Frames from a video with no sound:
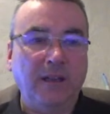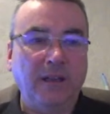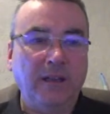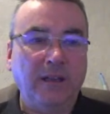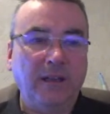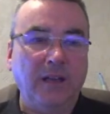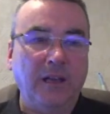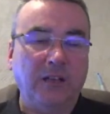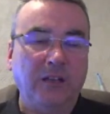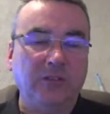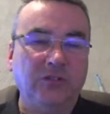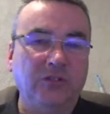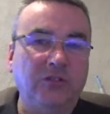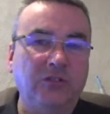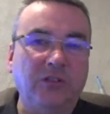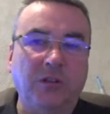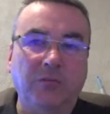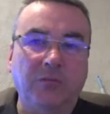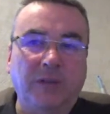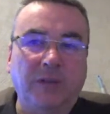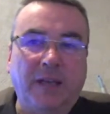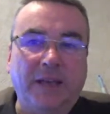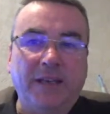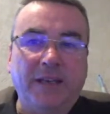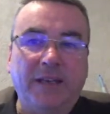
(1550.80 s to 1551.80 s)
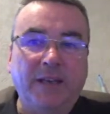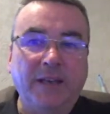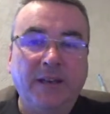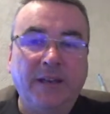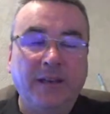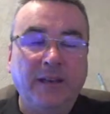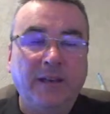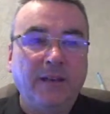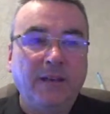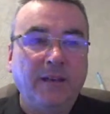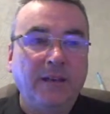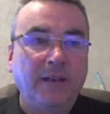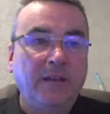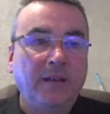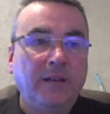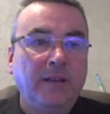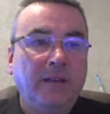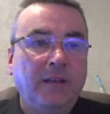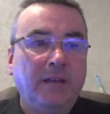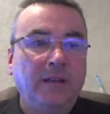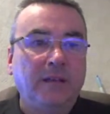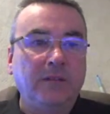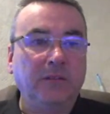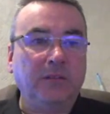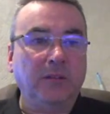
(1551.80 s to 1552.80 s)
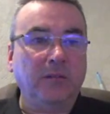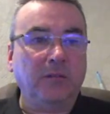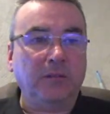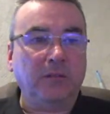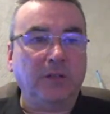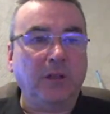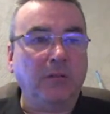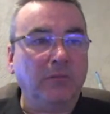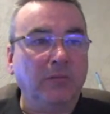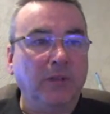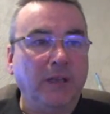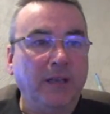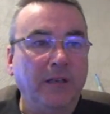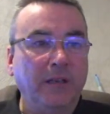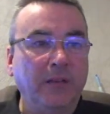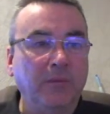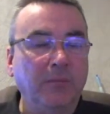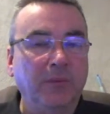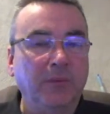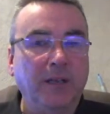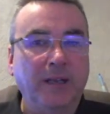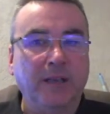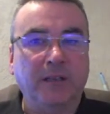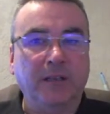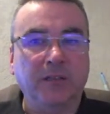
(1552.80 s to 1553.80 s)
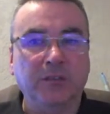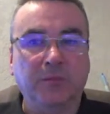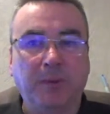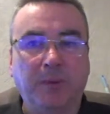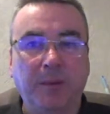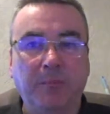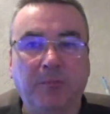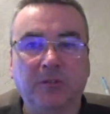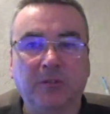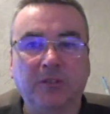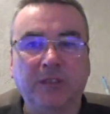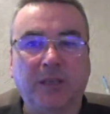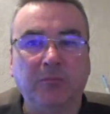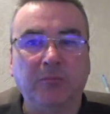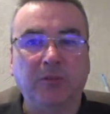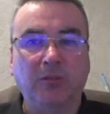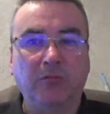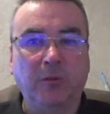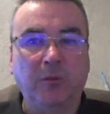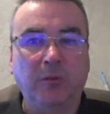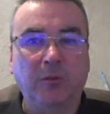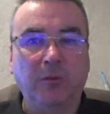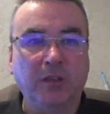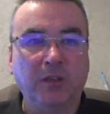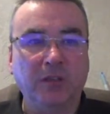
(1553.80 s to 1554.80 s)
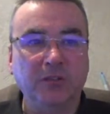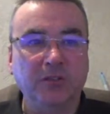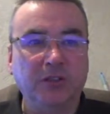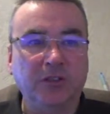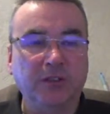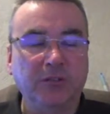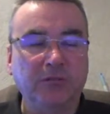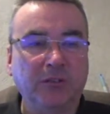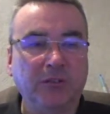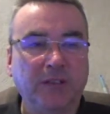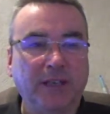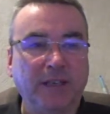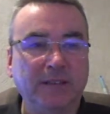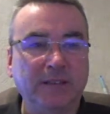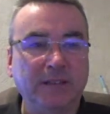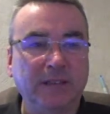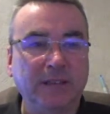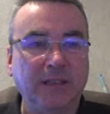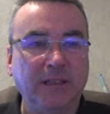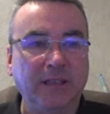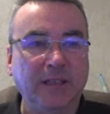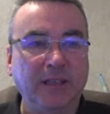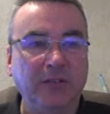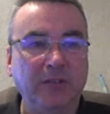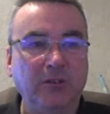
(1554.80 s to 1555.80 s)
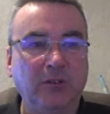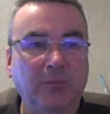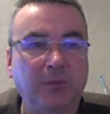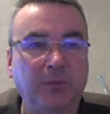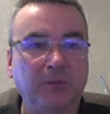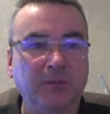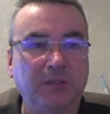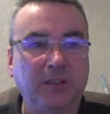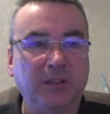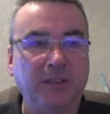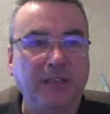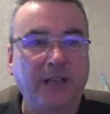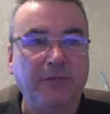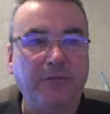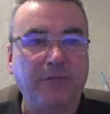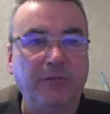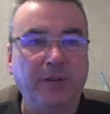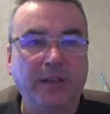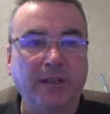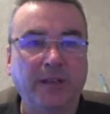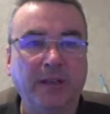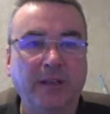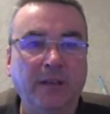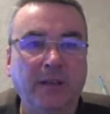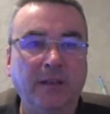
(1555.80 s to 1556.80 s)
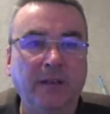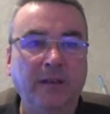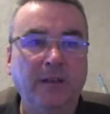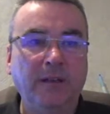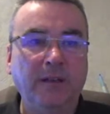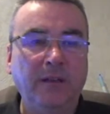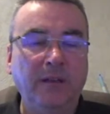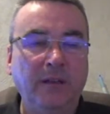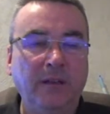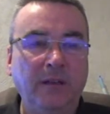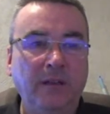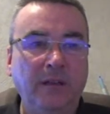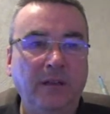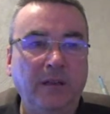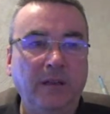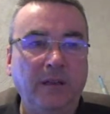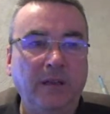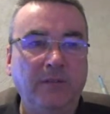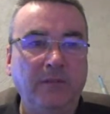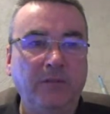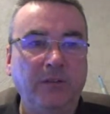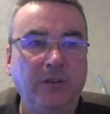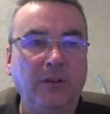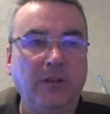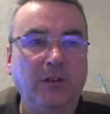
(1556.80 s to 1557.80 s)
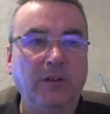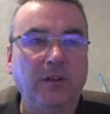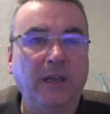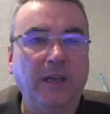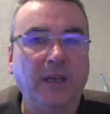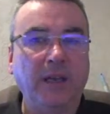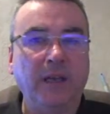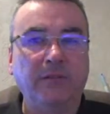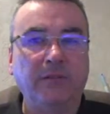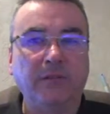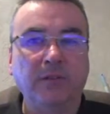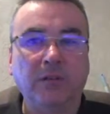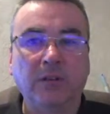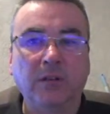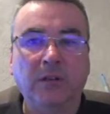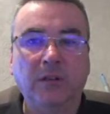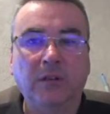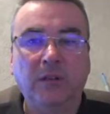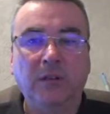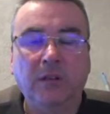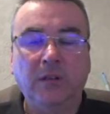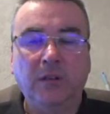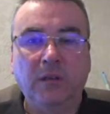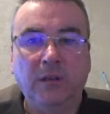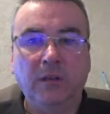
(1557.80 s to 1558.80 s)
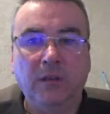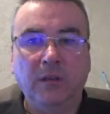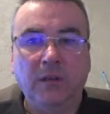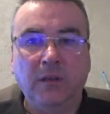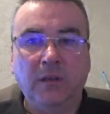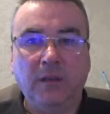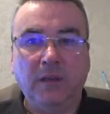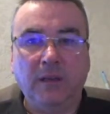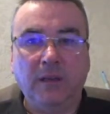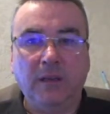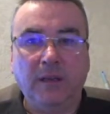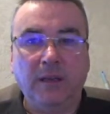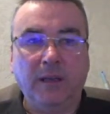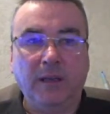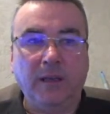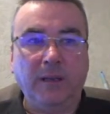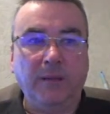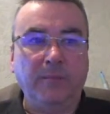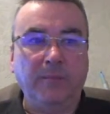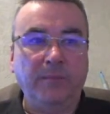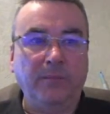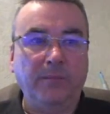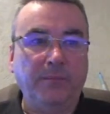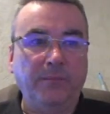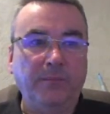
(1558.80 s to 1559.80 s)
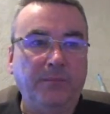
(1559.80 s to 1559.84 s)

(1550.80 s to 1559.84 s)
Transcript: I just don't like it. Don't like them, like, because people jam the rubber on too tight and they end up as a death rig if you're not careful. I'd